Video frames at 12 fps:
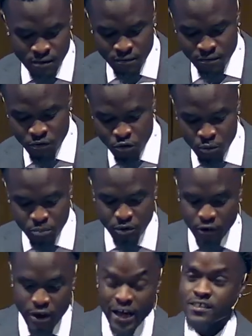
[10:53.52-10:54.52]
If you
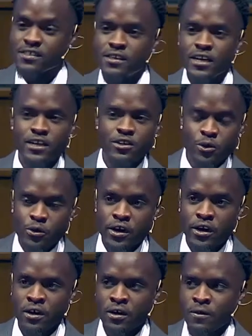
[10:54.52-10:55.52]
procrastinate
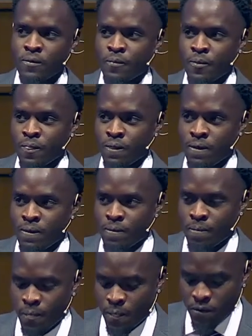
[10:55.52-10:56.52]
during
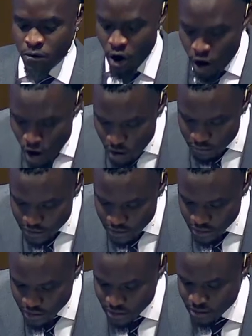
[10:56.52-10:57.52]
your harvest
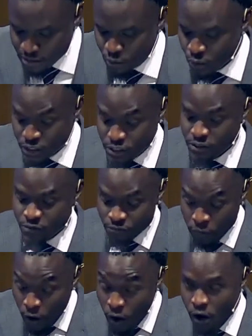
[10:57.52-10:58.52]
season, which is
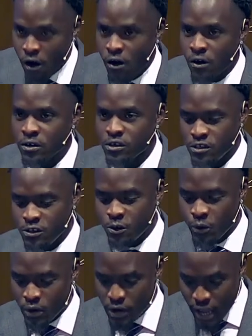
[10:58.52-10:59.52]
fall, you
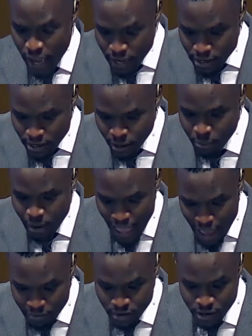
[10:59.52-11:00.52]
will end up
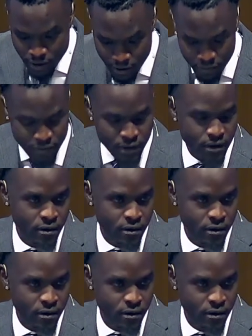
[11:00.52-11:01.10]
having nothing